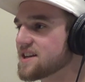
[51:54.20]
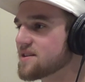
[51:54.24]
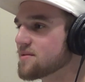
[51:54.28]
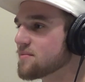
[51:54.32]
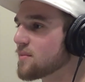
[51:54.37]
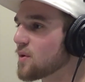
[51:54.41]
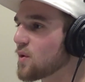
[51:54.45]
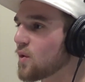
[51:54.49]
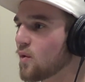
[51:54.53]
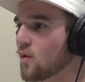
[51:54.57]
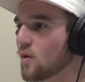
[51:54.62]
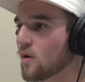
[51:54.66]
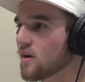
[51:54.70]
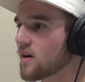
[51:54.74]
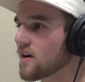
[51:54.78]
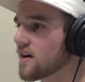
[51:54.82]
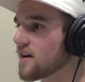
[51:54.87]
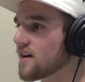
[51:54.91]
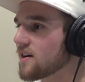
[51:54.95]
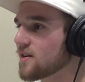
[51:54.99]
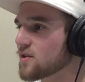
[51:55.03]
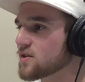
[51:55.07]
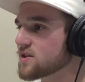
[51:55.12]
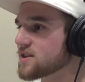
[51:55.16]

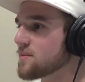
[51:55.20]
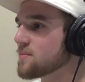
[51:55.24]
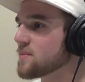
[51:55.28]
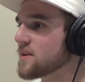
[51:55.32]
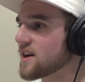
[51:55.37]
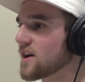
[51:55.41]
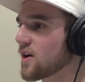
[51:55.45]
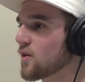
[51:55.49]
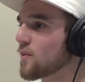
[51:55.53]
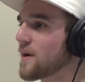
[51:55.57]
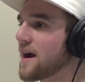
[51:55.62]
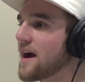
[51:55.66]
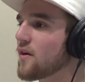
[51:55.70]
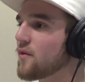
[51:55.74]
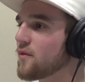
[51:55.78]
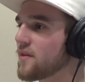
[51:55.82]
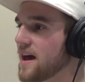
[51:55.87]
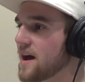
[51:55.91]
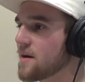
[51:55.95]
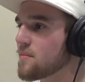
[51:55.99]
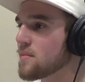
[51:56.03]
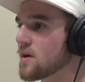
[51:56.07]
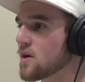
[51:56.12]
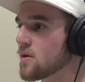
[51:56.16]
steam aura or
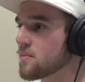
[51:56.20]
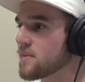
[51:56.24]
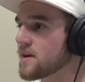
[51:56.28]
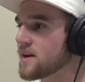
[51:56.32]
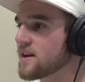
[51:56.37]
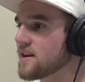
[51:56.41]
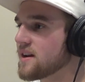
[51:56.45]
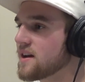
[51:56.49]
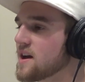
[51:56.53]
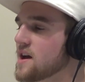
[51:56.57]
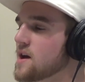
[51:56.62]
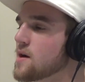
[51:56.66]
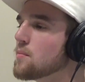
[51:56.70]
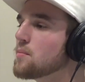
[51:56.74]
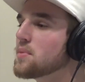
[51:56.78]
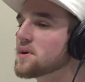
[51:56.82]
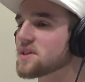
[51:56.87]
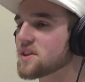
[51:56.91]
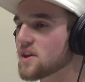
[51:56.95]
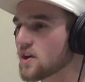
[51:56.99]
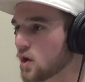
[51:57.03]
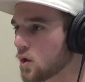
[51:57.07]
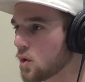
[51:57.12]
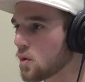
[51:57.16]
something around that
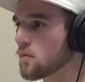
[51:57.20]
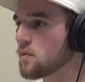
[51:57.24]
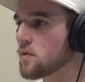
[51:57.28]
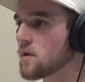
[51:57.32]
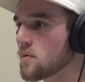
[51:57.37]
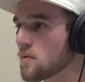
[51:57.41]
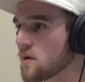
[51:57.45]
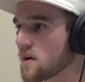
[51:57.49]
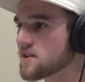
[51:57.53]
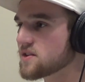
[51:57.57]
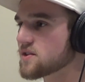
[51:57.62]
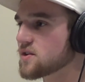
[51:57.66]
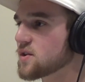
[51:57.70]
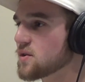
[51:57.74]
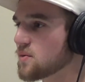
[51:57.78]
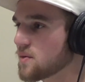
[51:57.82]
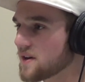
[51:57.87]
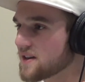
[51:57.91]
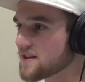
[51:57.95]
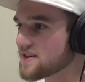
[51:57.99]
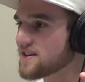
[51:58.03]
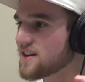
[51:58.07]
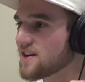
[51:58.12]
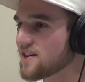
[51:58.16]
moment. But the
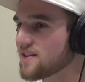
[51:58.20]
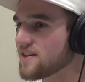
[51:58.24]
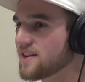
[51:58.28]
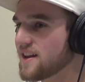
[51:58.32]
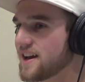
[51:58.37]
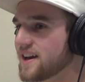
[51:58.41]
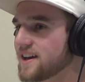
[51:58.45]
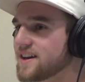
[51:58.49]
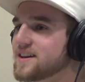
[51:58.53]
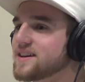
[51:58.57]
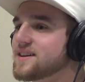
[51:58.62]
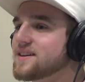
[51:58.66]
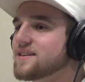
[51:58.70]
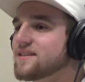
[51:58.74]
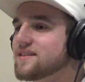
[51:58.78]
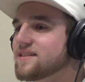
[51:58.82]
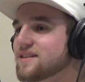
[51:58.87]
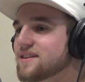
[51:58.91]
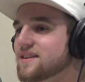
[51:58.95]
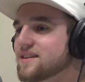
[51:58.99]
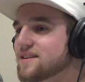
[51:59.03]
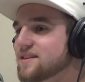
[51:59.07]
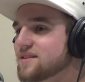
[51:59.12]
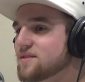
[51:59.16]
goofy ones are the ones that are
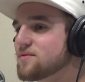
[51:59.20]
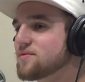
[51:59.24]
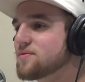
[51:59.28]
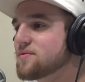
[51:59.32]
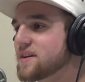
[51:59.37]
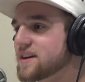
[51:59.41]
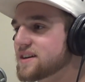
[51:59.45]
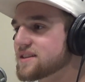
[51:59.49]
like